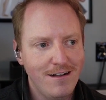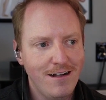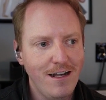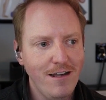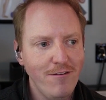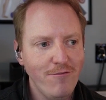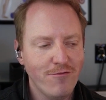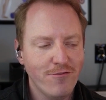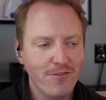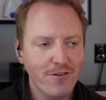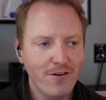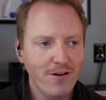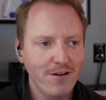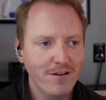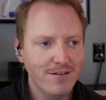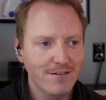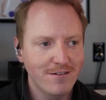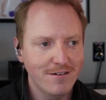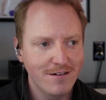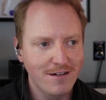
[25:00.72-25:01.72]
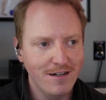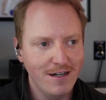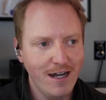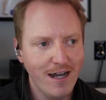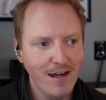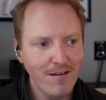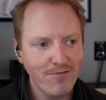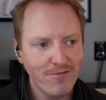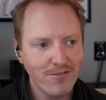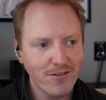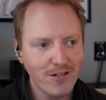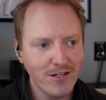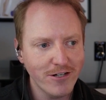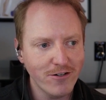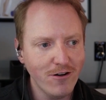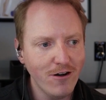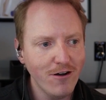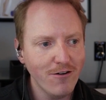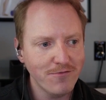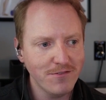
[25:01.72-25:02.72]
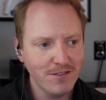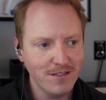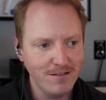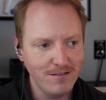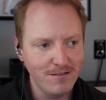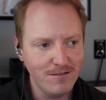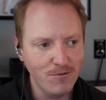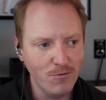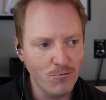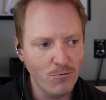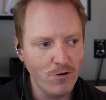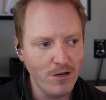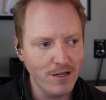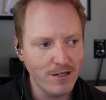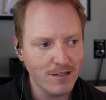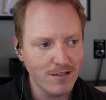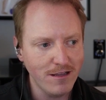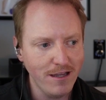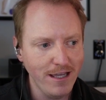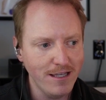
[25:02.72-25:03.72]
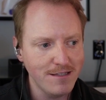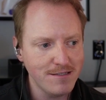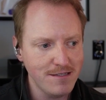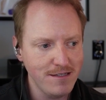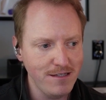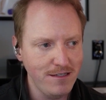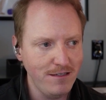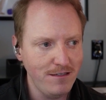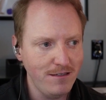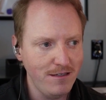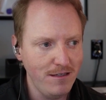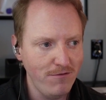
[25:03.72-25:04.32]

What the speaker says: I've thought often what Clancy,